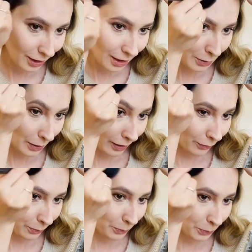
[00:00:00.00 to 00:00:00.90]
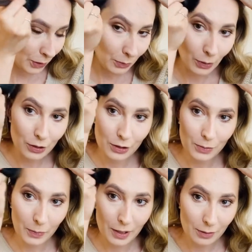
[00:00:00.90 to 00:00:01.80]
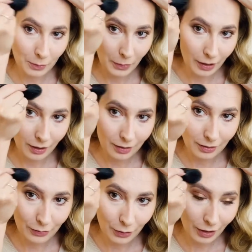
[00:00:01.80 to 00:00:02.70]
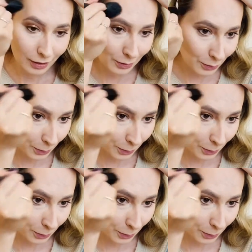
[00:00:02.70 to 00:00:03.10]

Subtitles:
So I have pretty much space on my forehead to